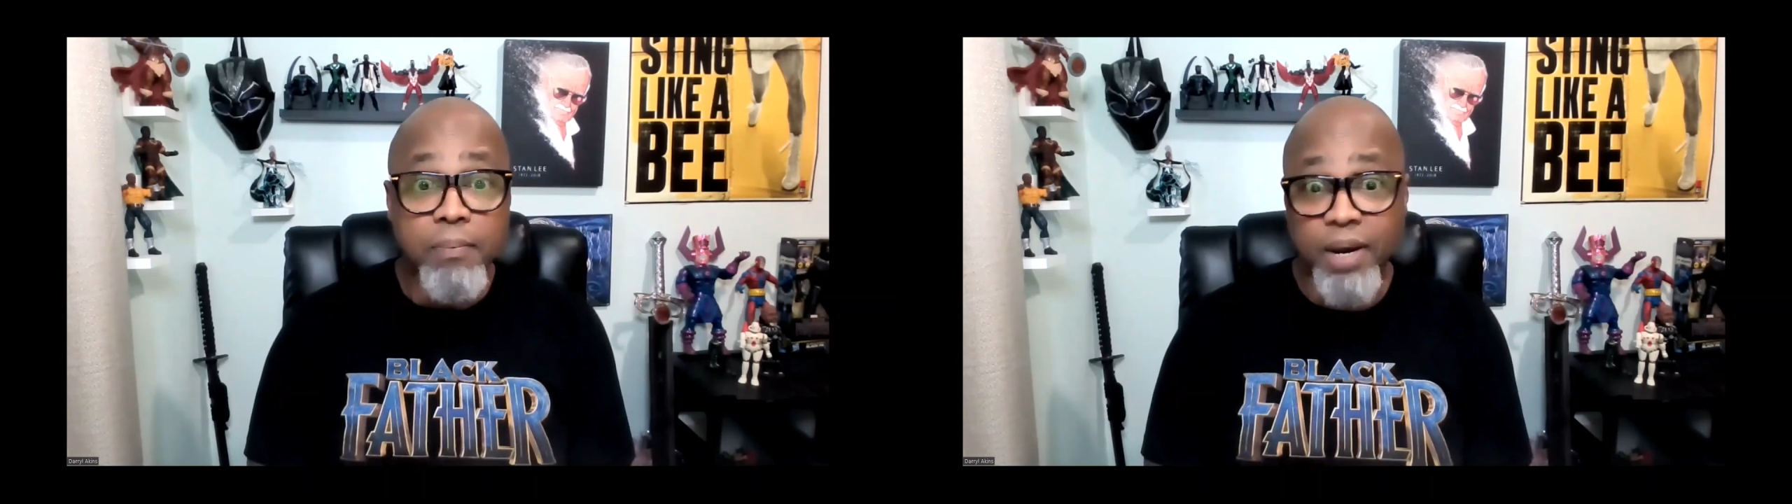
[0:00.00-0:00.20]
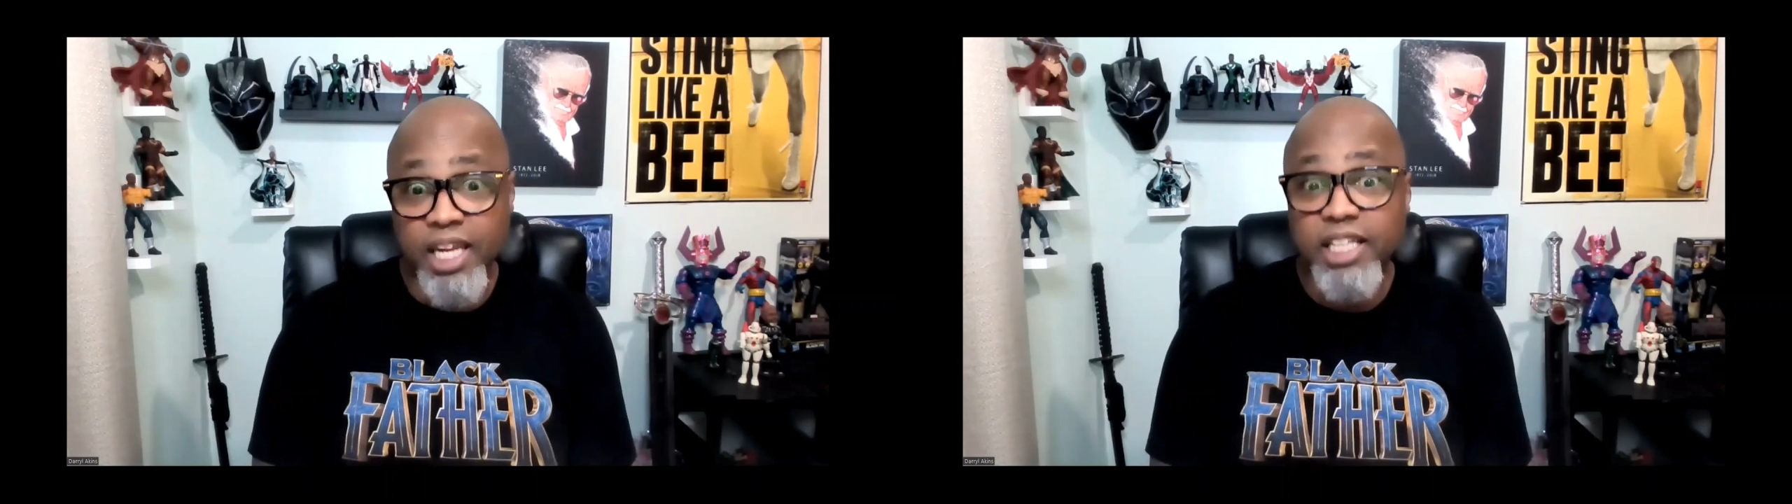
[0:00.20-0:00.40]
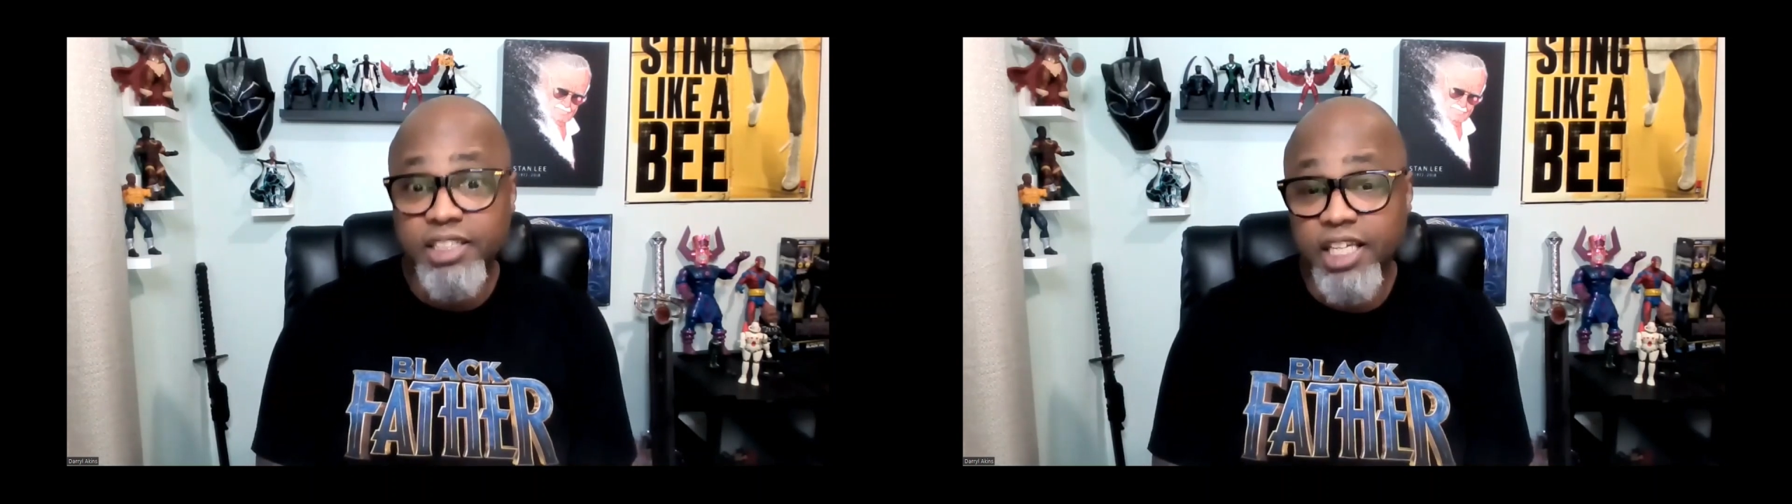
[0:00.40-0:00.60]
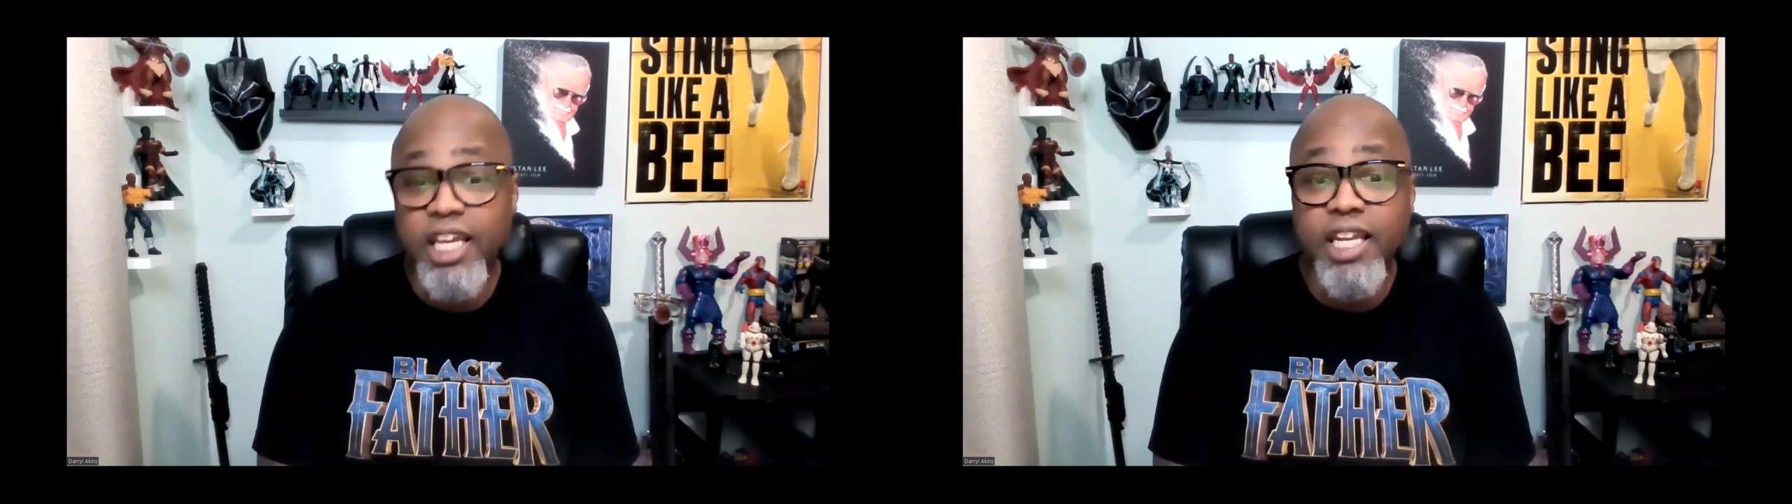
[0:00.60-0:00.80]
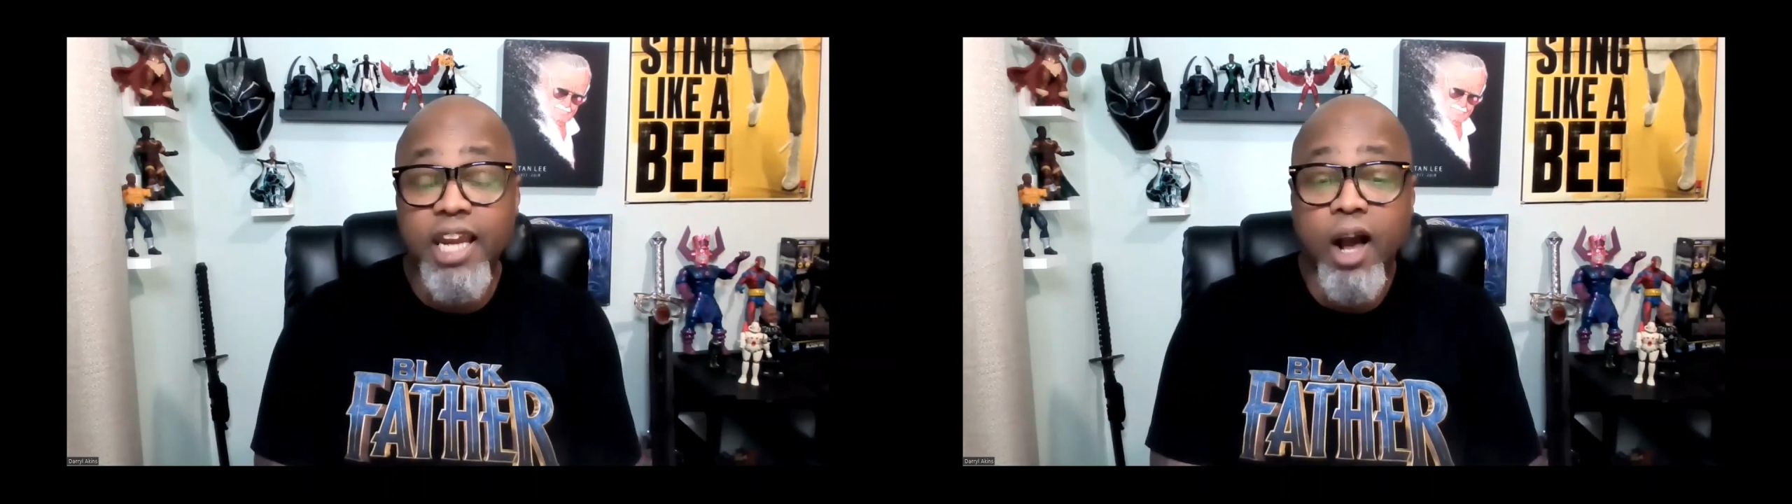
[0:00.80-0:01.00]
But he
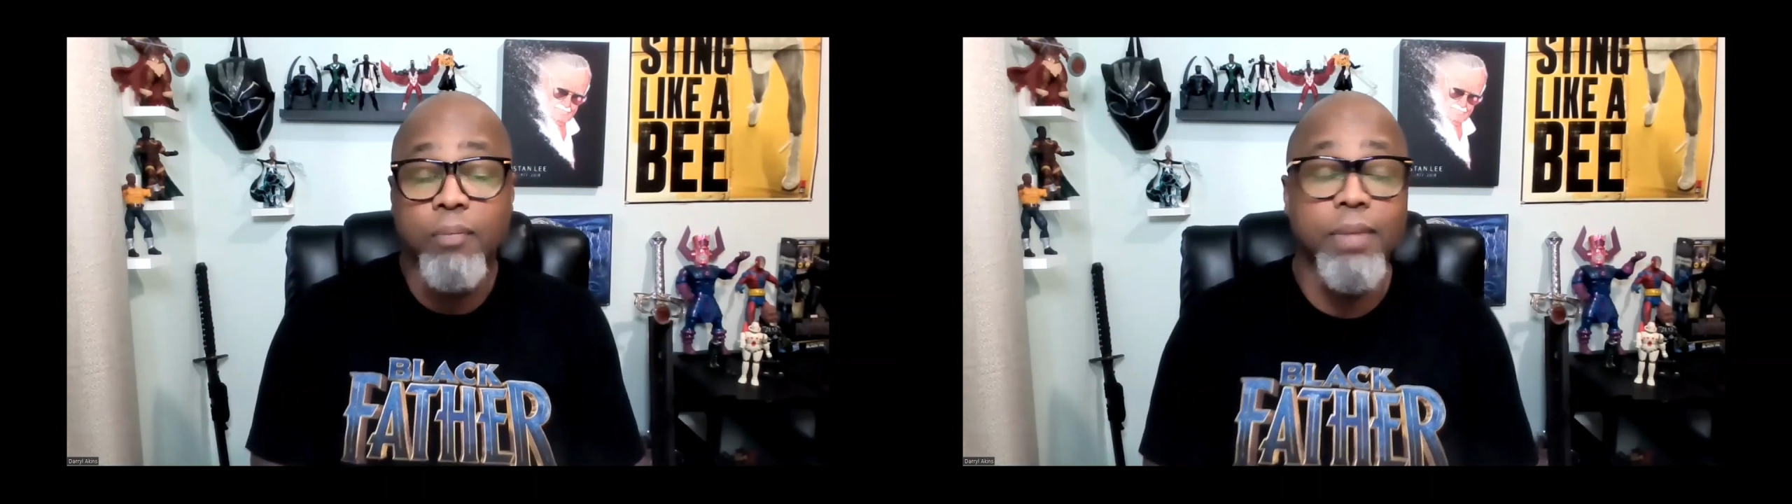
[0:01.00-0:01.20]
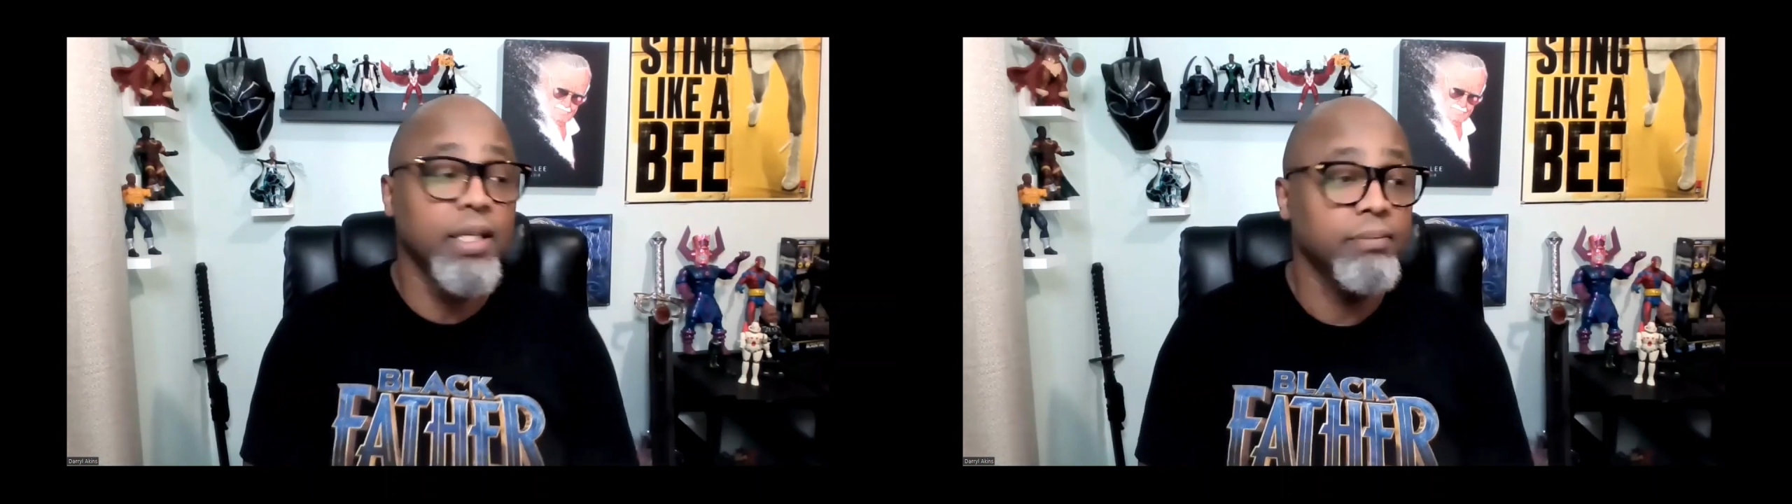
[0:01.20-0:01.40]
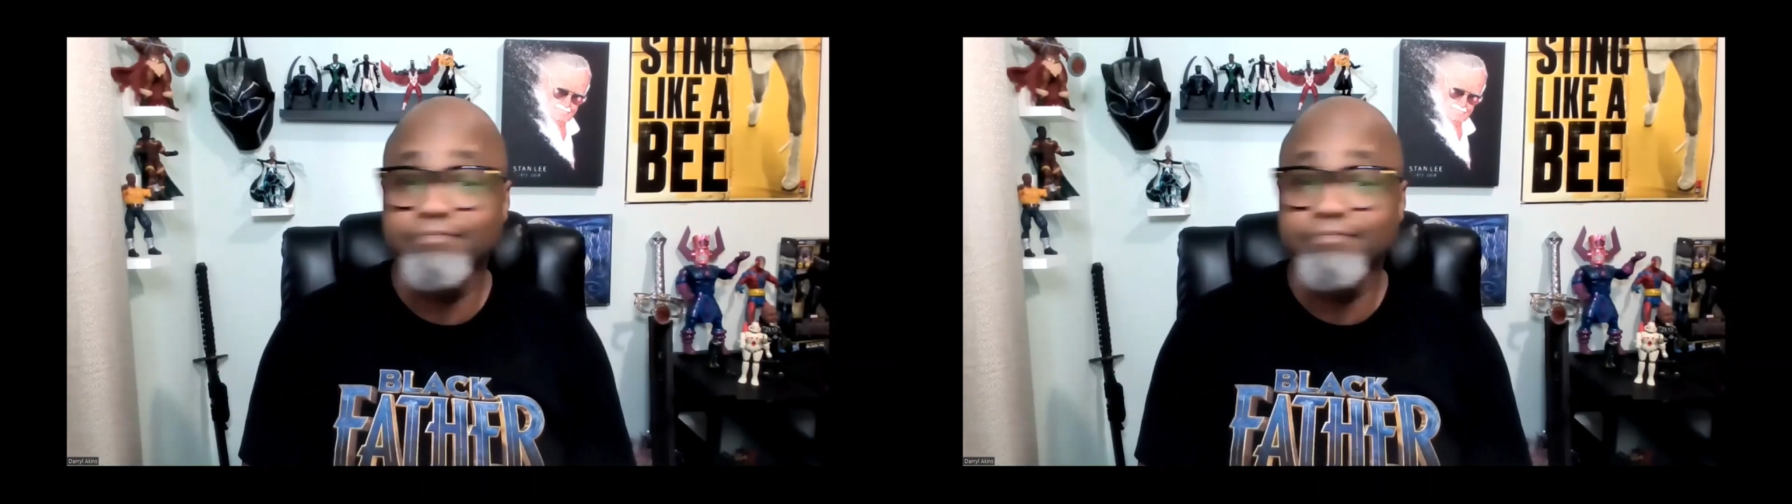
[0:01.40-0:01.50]
cheated on me.